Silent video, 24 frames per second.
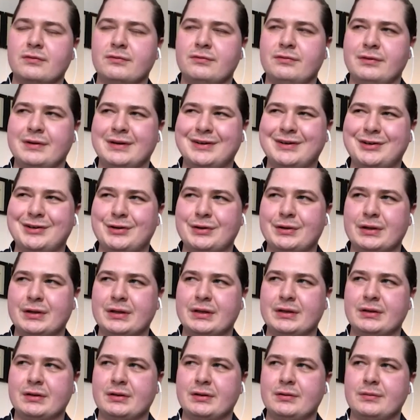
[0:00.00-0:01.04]

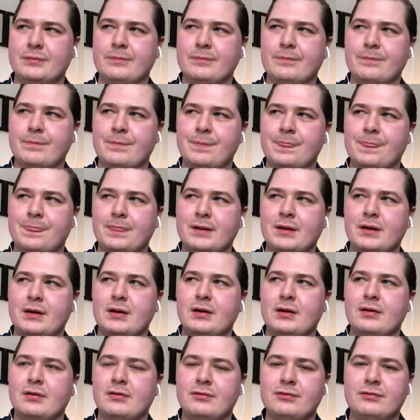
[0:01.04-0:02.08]
very,
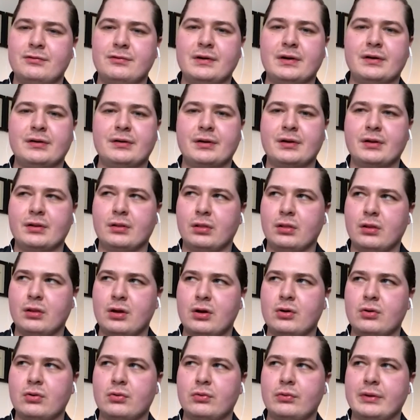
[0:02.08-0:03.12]
very
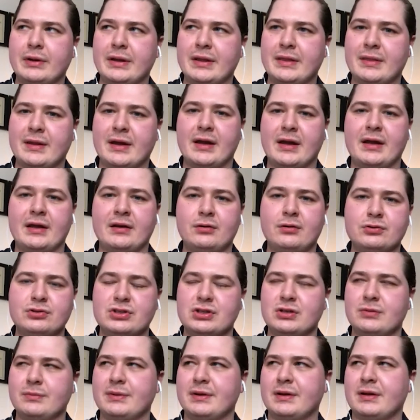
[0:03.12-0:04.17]
low in that
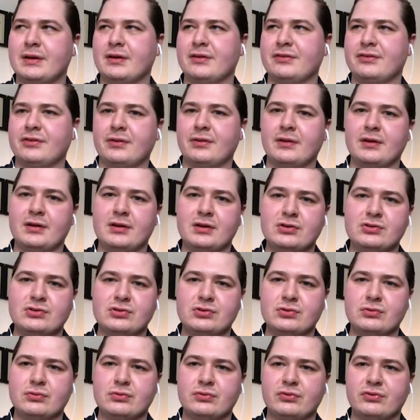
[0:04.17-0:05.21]
energy because of the
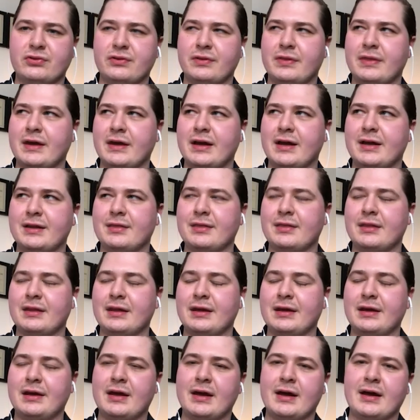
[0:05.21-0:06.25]
issues that
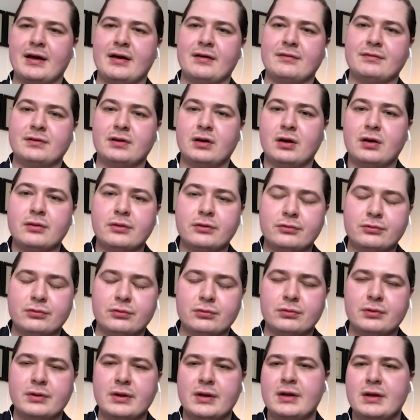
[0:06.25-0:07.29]
they have gone
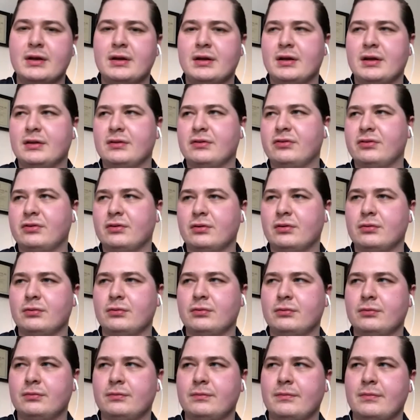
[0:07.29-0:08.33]
through. And
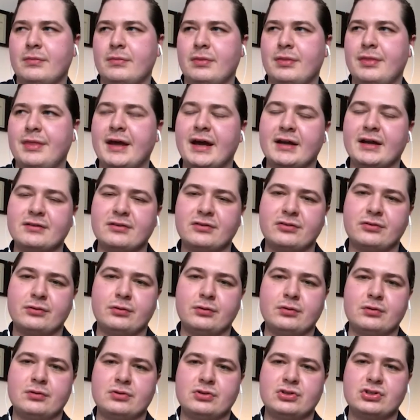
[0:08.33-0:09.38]
so that
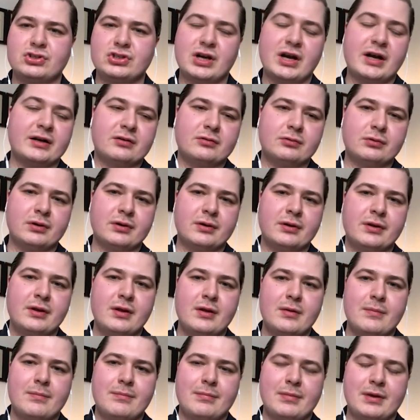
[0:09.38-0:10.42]
certain chakra
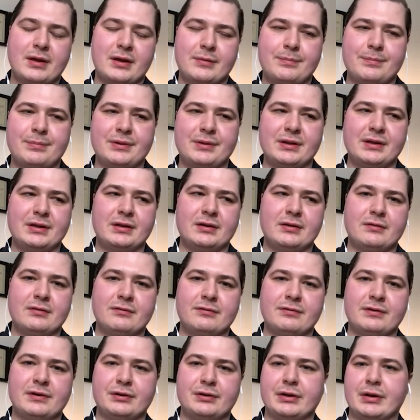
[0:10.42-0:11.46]
may be
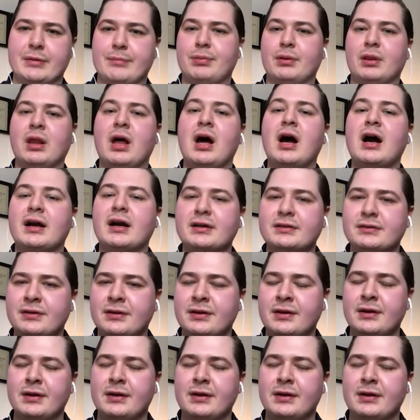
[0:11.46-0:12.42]
very blocked,